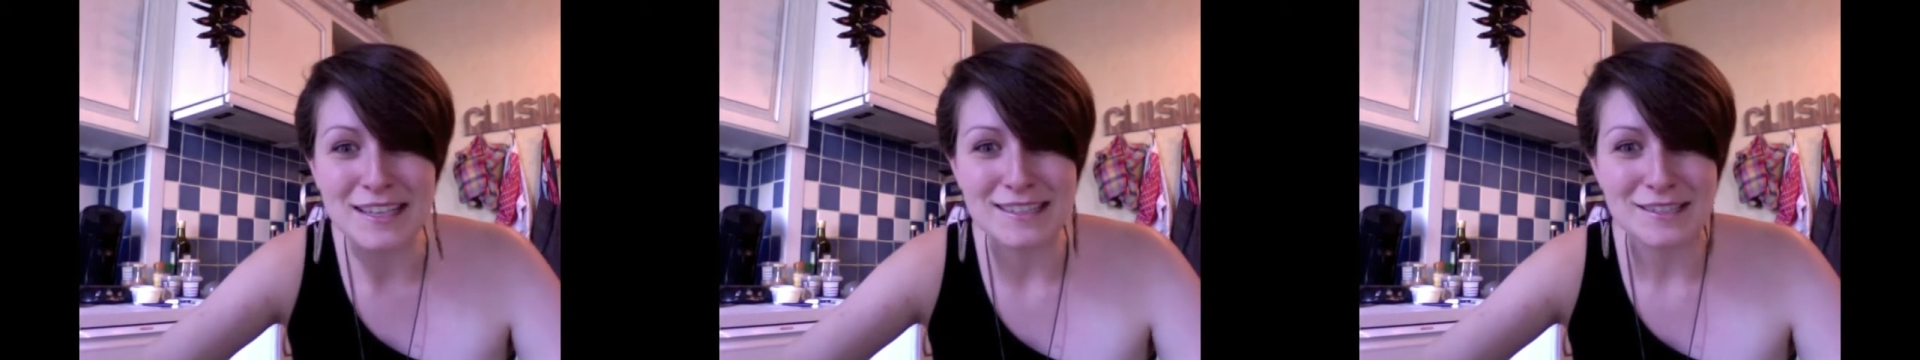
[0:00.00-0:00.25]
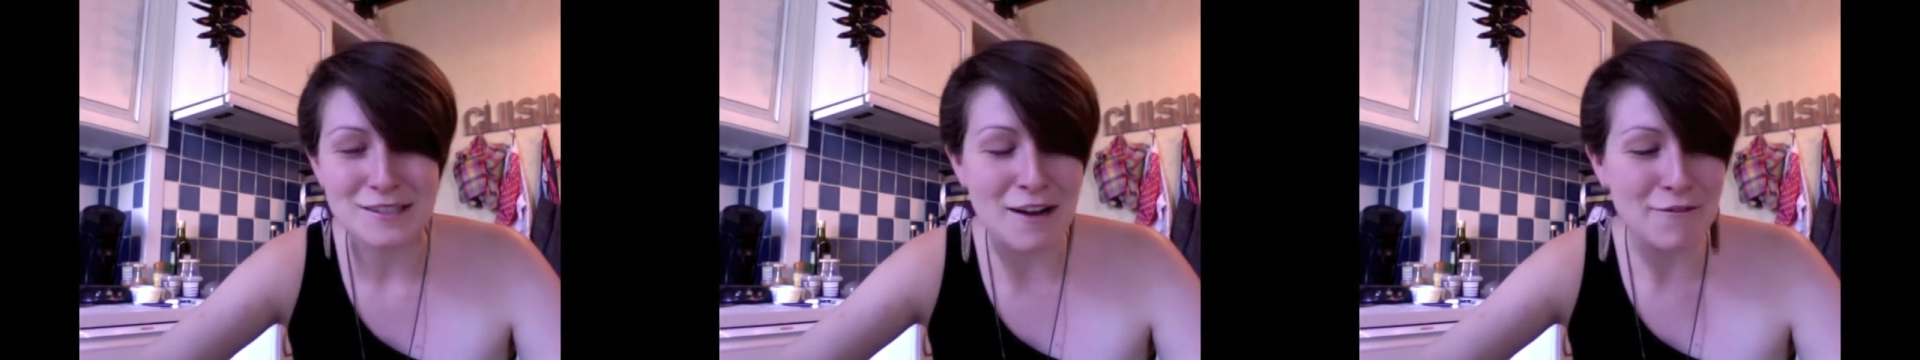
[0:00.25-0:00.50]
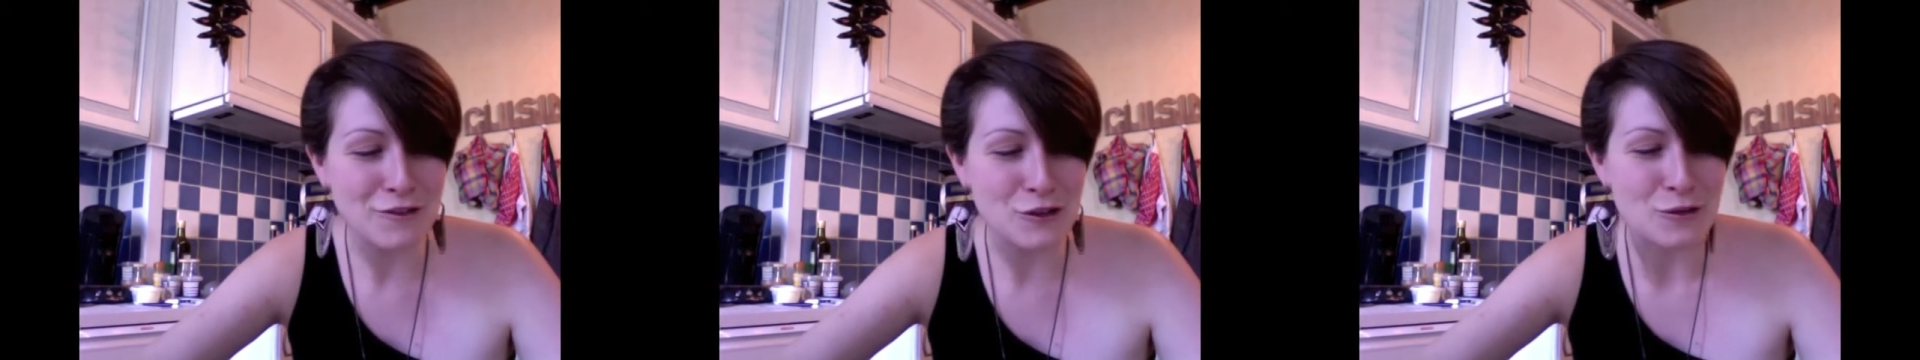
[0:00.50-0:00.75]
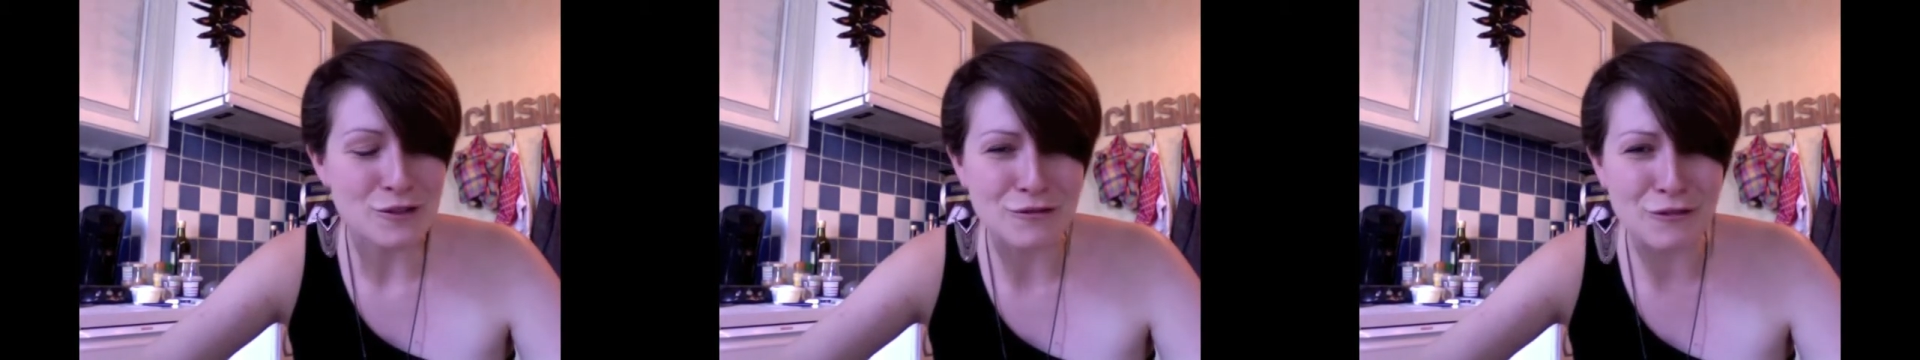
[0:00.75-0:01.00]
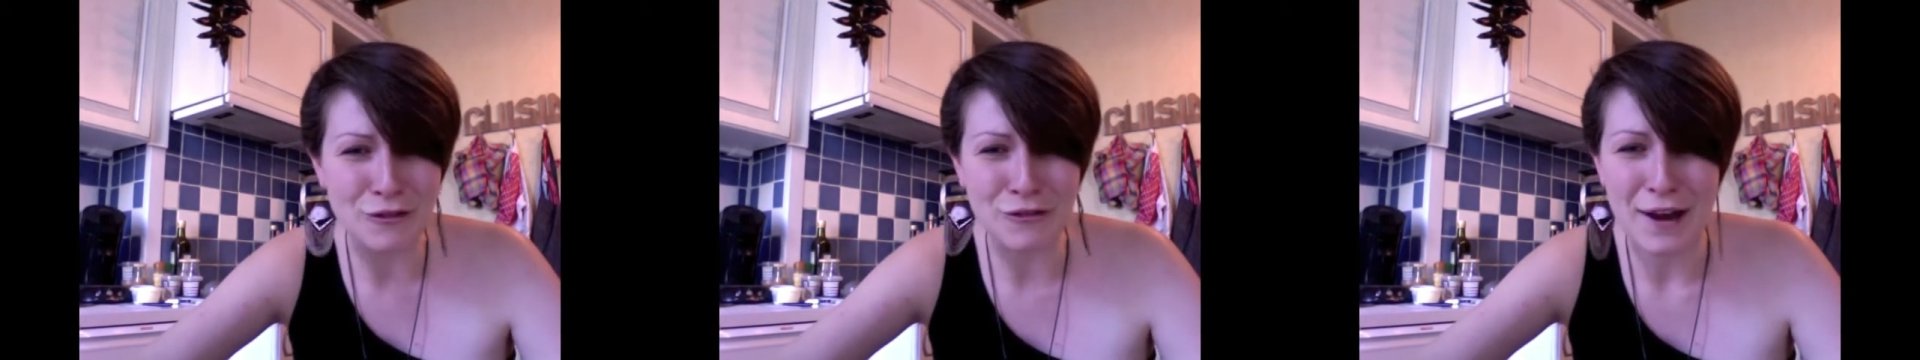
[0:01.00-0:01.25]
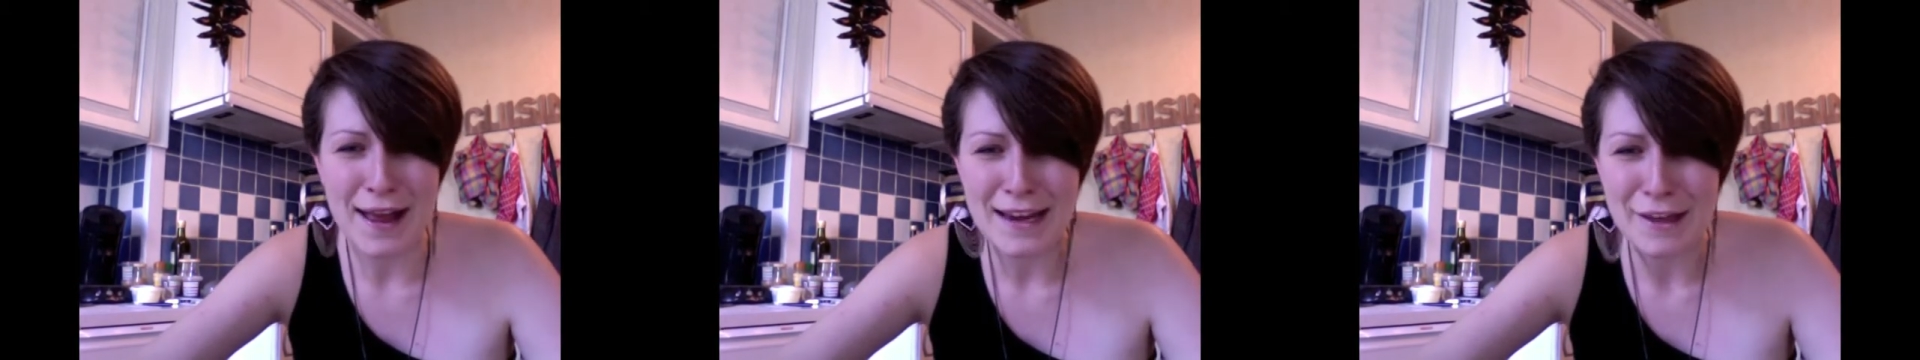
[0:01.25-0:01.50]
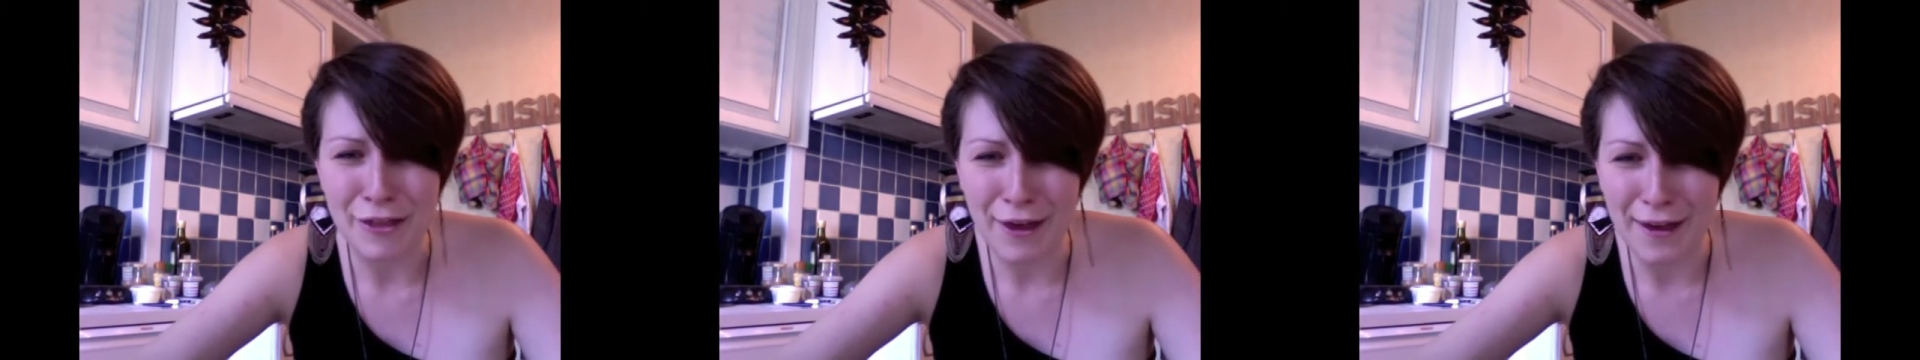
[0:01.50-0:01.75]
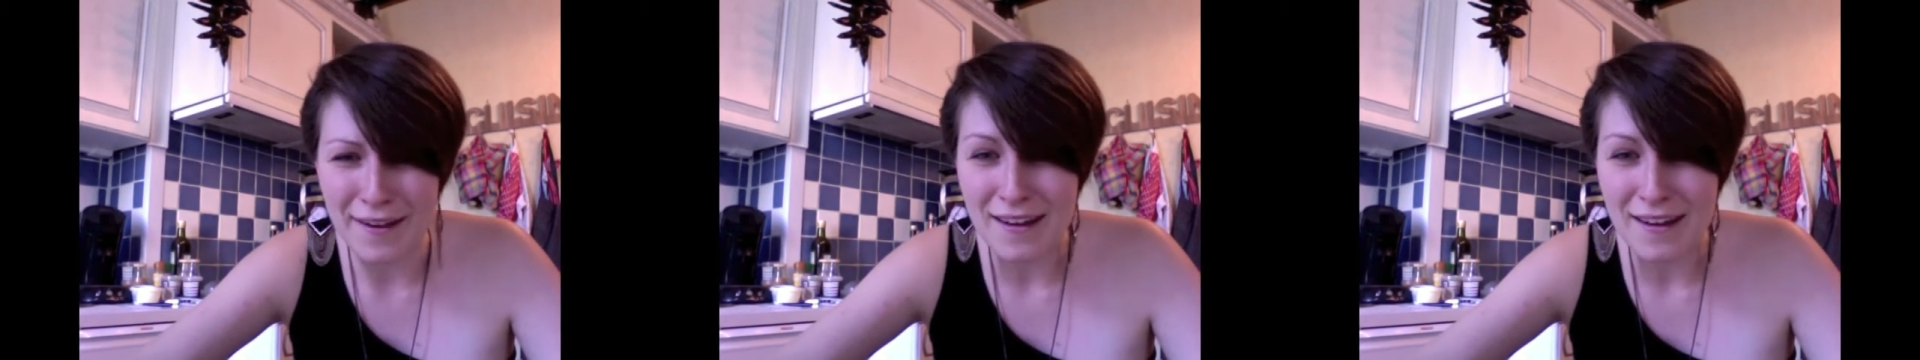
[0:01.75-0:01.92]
It's not useful for anything,